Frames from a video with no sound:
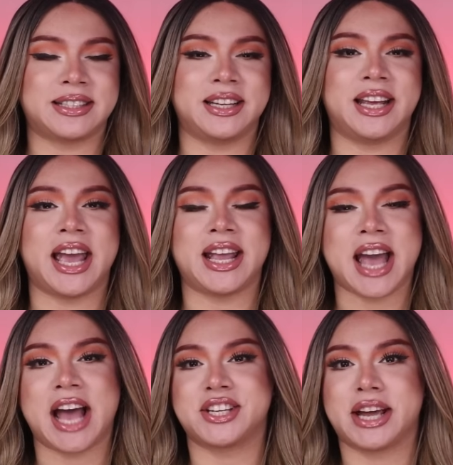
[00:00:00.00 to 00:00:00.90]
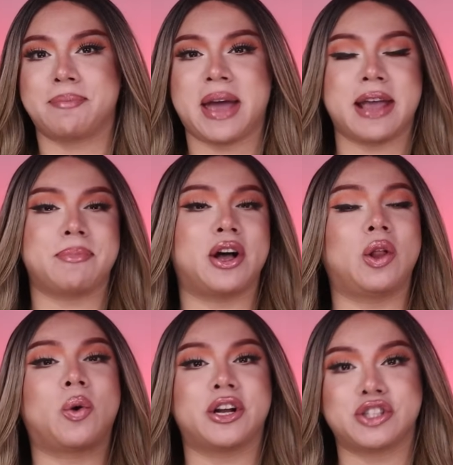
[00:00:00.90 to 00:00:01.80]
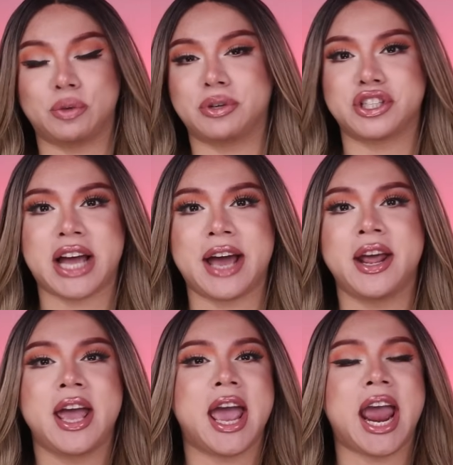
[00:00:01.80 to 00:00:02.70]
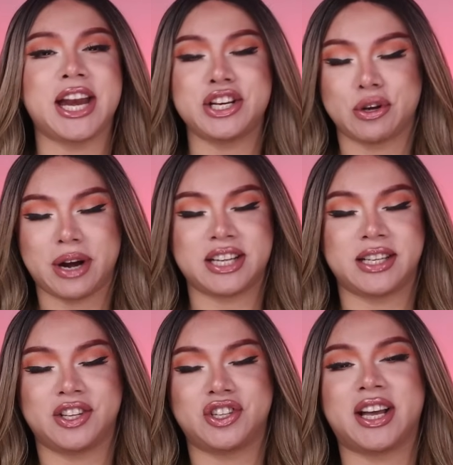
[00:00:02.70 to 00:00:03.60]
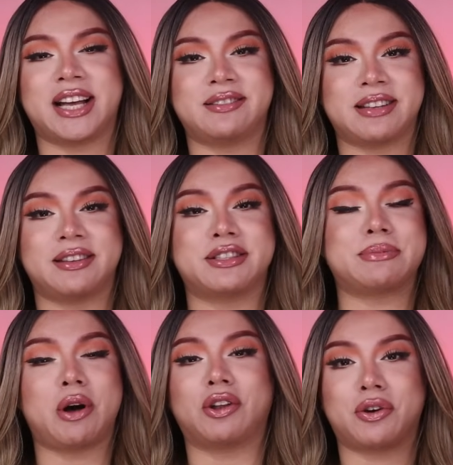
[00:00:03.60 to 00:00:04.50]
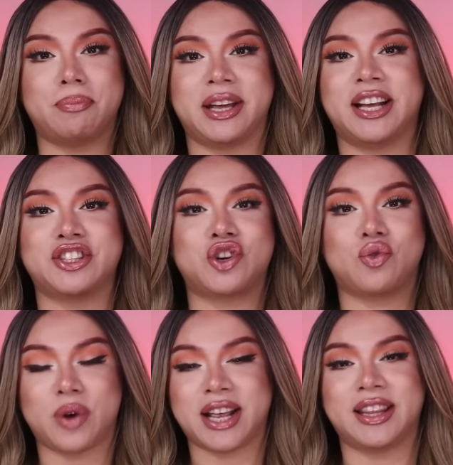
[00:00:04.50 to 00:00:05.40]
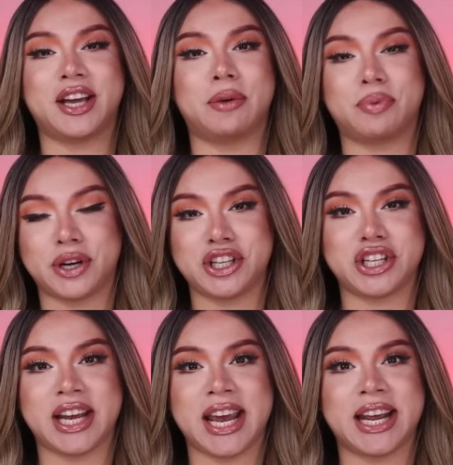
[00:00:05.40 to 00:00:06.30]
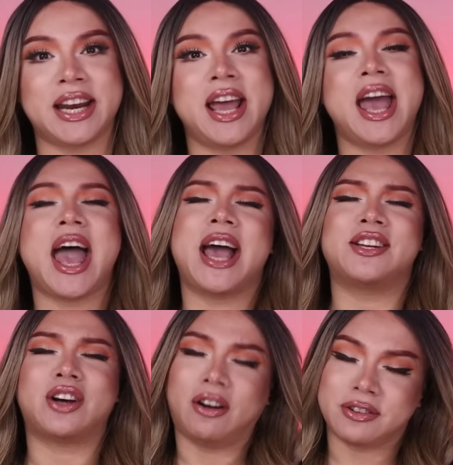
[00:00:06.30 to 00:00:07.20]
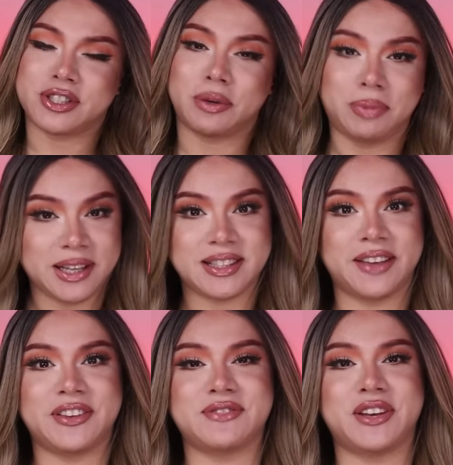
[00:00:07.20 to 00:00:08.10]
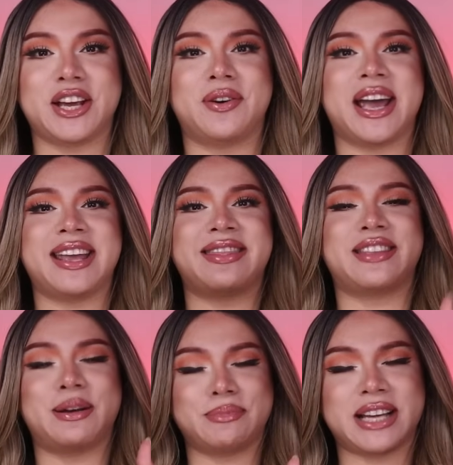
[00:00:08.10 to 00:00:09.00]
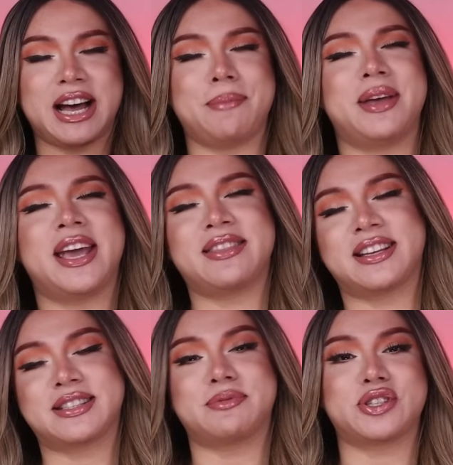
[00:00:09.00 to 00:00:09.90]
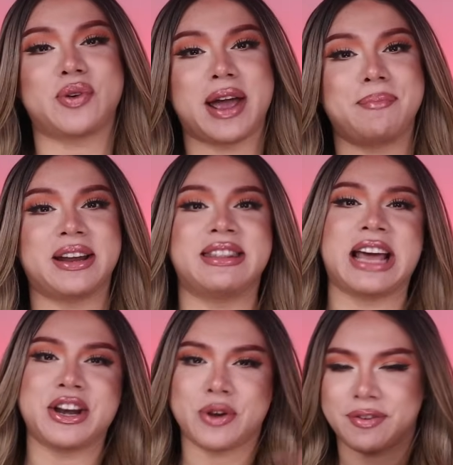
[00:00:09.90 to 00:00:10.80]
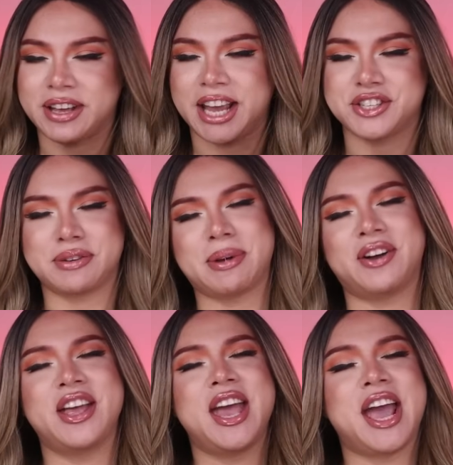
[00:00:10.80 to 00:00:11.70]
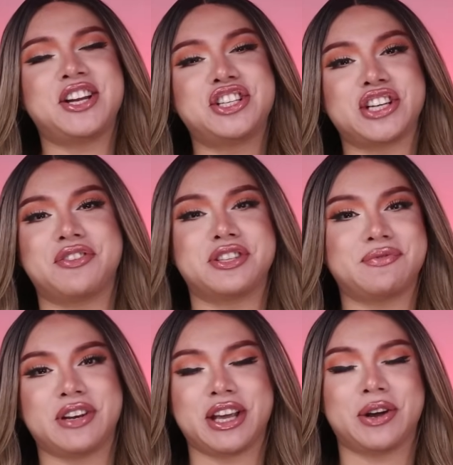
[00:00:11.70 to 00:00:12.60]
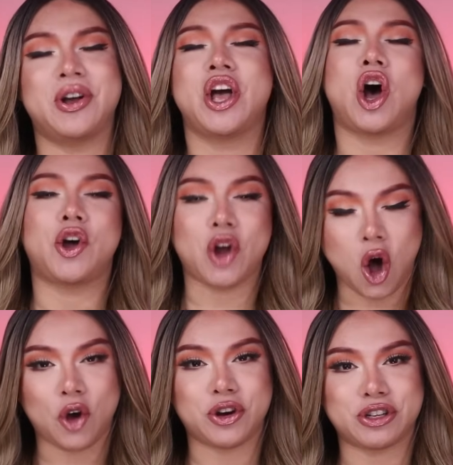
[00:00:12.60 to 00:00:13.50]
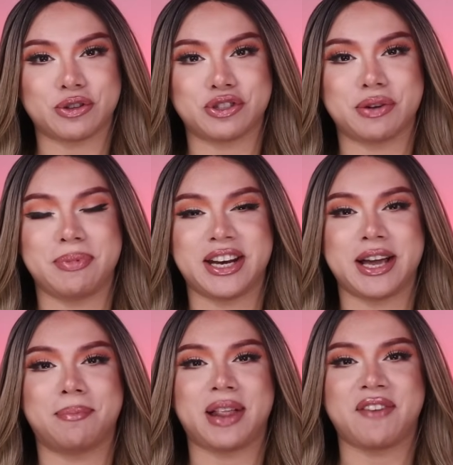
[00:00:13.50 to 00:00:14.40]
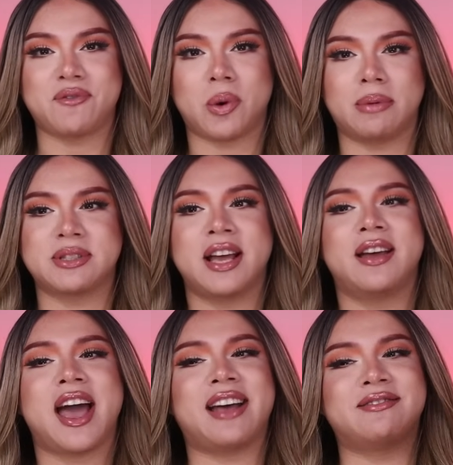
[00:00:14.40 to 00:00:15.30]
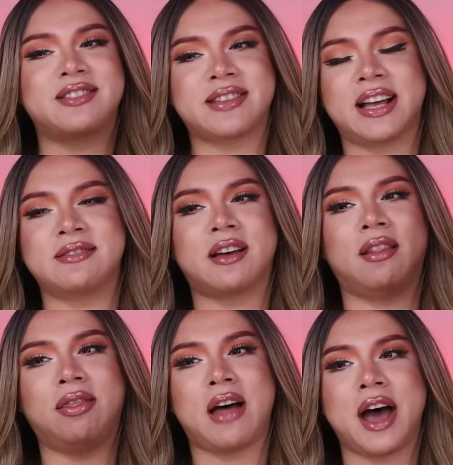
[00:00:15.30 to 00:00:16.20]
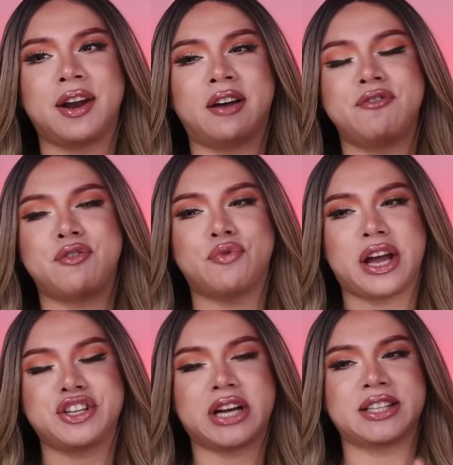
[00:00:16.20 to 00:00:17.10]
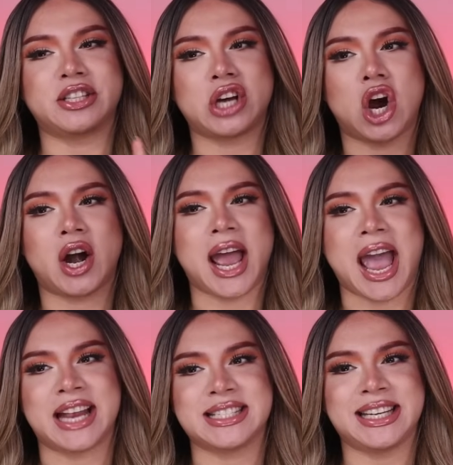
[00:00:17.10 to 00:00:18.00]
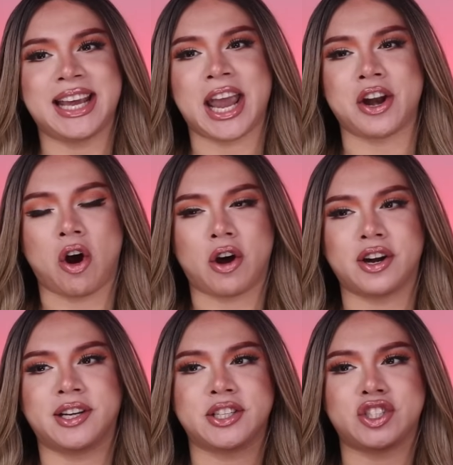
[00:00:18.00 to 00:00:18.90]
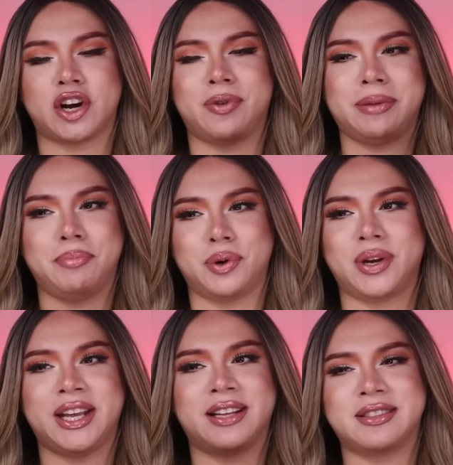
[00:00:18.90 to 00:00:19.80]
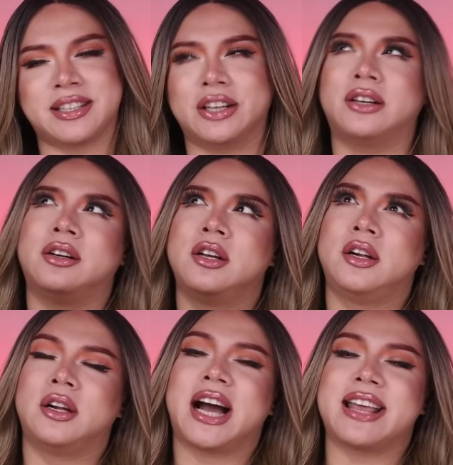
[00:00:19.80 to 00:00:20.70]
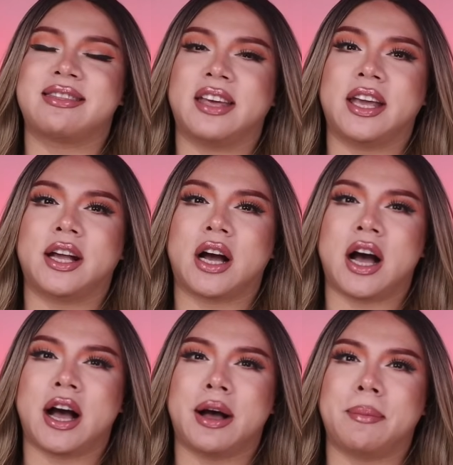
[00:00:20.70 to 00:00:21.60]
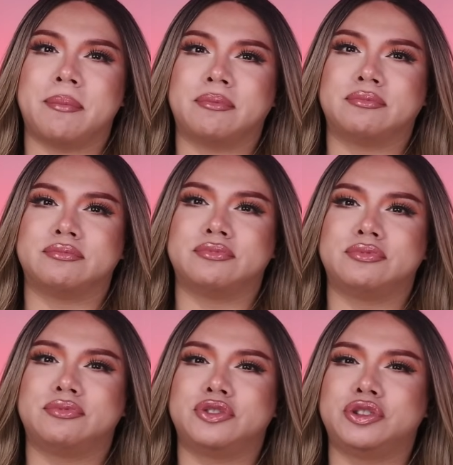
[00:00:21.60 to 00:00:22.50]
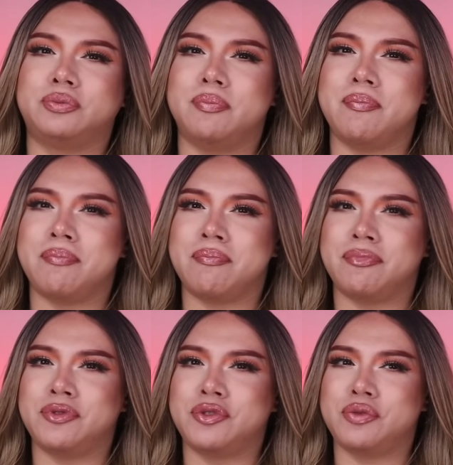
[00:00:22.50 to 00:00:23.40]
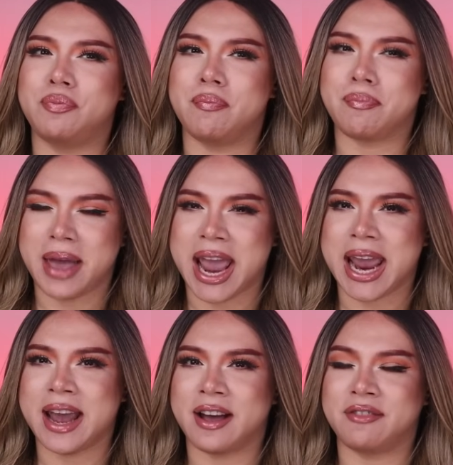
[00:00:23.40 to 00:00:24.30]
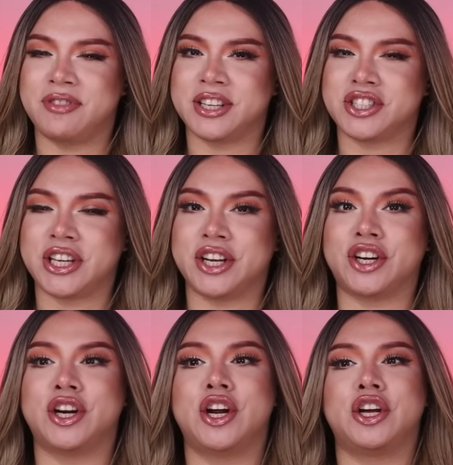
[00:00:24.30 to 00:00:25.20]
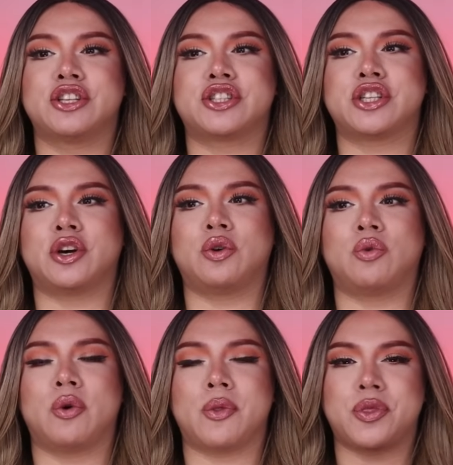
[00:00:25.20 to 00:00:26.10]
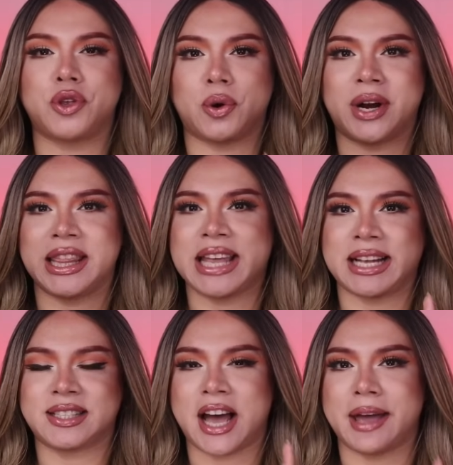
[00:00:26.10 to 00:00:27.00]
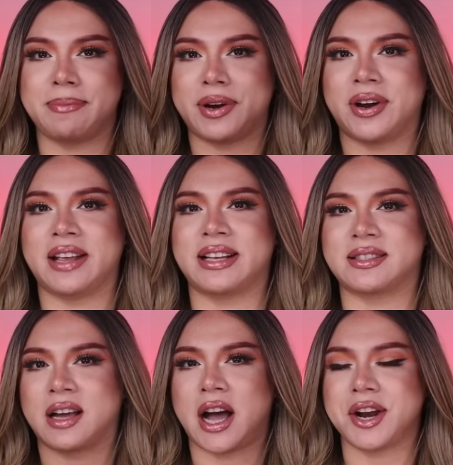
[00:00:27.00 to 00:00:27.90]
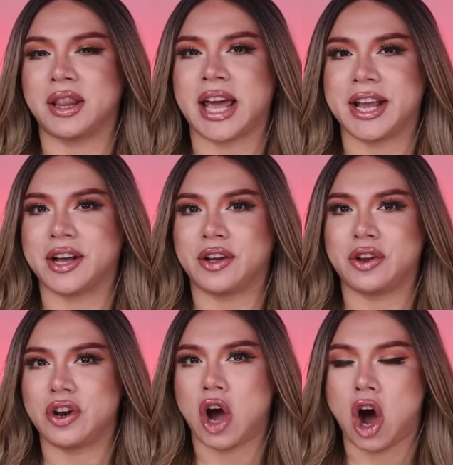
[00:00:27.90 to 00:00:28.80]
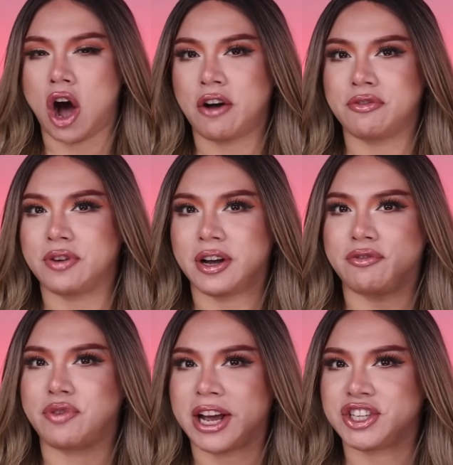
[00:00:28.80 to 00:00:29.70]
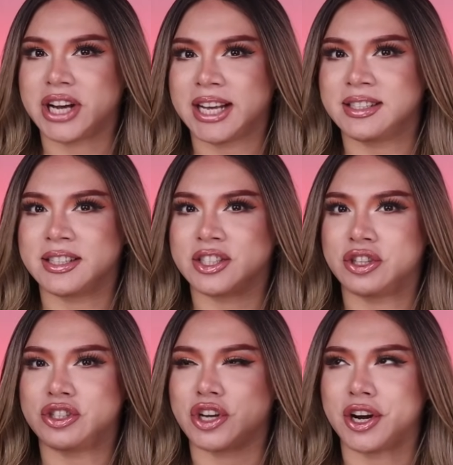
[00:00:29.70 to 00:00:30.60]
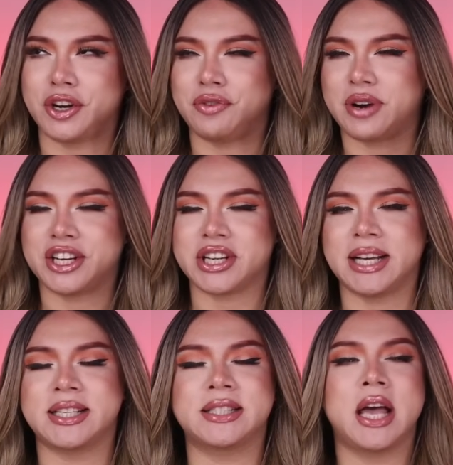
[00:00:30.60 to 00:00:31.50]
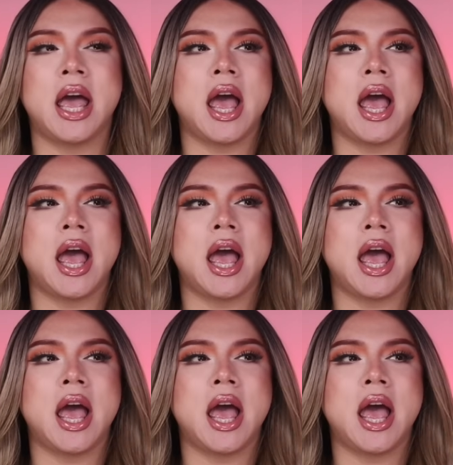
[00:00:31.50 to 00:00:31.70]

sending a Cash at PayPal, or a Super Chat. Any donation that you guys send, small or big, is greatly appreciated. And also, please give this video a thumbs up, hit that subscribe button, that notification bell, and share this video on all your social media platforms. And since a lot of the franchises are ending and aren't going to start rebooting until I think um, mm, May of this year. So during that time period, that's kind of like off of franchises, starting new franchises.